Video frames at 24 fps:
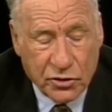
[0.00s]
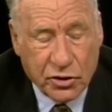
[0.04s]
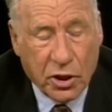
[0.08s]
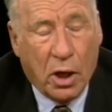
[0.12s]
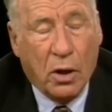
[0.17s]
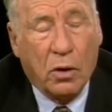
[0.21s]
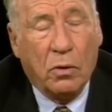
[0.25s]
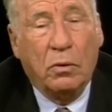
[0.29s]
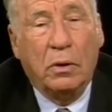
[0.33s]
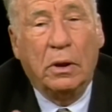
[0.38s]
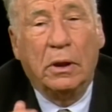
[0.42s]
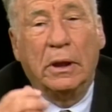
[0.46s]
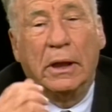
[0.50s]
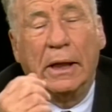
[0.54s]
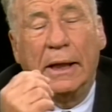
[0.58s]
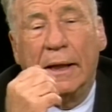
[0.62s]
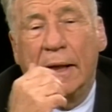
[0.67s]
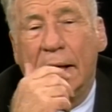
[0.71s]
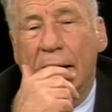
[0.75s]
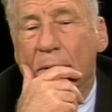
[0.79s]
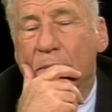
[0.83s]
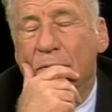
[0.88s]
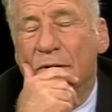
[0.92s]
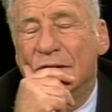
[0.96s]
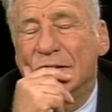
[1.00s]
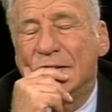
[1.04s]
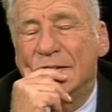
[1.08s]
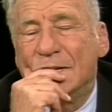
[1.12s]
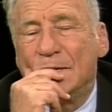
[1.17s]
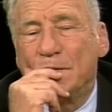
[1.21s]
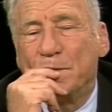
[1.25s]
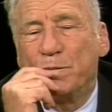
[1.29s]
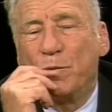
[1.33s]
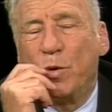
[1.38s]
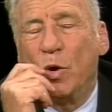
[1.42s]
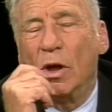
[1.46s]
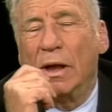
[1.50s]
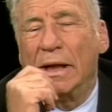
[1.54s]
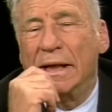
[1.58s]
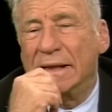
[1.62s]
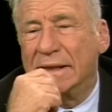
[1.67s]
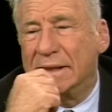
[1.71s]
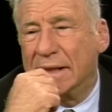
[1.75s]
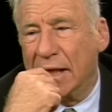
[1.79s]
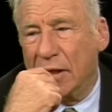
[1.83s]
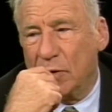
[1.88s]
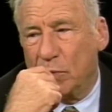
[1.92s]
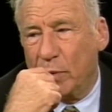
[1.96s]
So it was
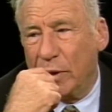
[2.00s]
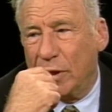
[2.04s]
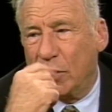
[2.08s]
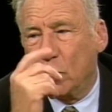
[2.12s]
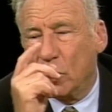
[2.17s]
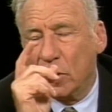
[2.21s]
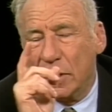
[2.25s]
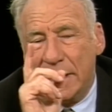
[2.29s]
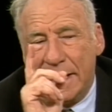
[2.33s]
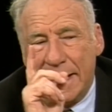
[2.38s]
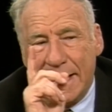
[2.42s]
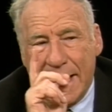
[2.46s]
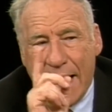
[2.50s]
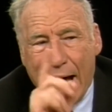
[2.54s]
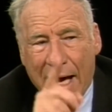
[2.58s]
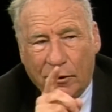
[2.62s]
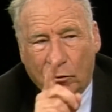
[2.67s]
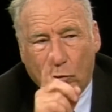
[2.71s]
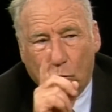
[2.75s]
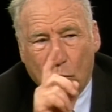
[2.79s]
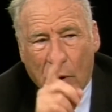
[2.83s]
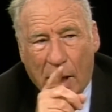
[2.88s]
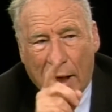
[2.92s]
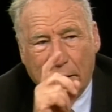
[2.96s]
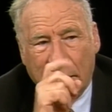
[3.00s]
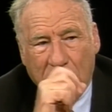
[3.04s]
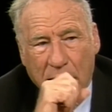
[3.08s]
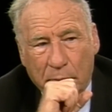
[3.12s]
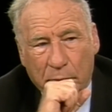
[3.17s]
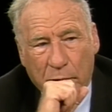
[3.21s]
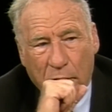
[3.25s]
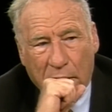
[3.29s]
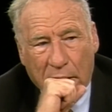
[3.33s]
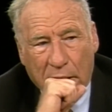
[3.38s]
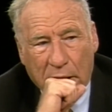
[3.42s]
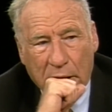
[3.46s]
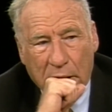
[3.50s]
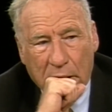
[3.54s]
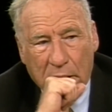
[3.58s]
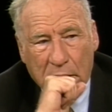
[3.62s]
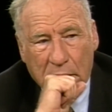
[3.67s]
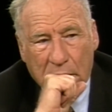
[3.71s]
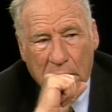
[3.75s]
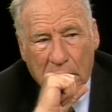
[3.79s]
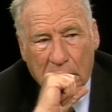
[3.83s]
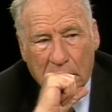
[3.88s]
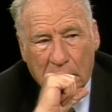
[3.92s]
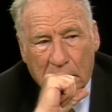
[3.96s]
pulling teeth. We could not write the book.
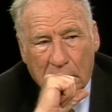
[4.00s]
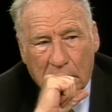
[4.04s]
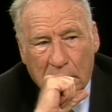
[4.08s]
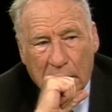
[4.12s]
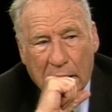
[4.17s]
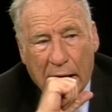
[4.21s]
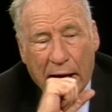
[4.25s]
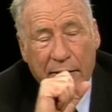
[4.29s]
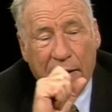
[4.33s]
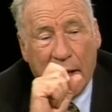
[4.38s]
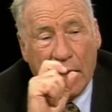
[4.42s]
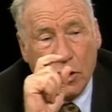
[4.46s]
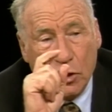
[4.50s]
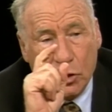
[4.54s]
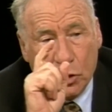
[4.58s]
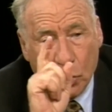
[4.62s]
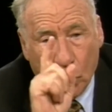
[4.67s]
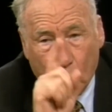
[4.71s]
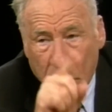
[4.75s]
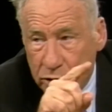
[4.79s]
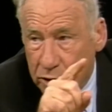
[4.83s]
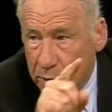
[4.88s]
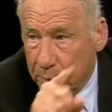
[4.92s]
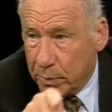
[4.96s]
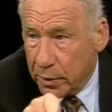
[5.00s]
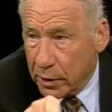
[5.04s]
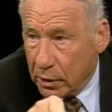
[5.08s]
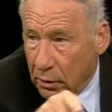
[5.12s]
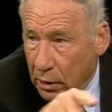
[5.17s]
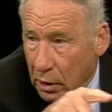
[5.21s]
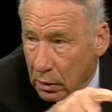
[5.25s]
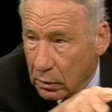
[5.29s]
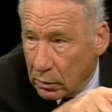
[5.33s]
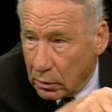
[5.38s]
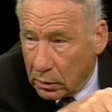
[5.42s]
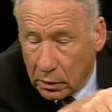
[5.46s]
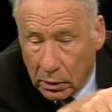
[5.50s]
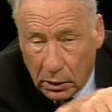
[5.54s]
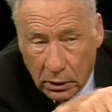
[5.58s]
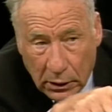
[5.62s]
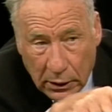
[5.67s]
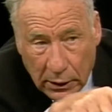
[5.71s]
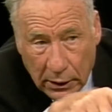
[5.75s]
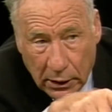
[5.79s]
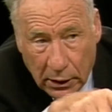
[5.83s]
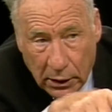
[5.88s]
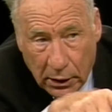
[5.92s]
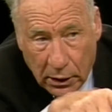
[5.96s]
And then George Shapiro,
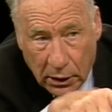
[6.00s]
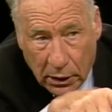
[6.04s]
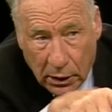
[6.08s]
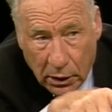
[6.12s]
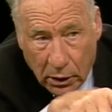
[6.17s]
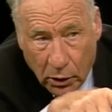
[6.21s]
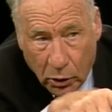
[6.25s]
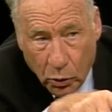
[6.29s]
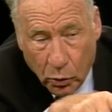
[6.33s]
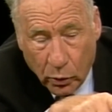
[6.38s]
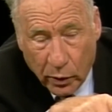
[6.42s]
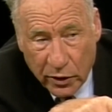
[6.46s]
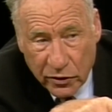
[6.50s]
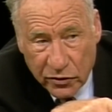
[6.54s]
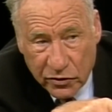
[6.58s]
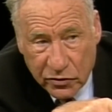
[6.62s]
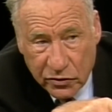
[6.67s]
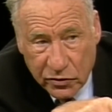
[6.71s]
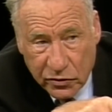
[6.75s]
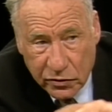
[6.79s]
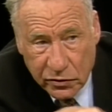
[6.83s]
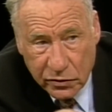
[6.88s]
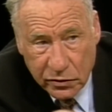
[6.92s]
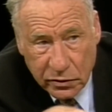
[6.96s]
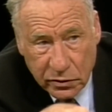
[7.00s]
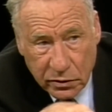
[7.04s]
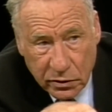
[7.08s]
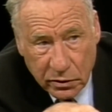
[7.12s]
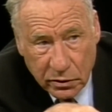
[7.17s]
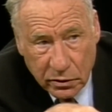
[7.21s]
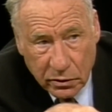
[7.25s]
who is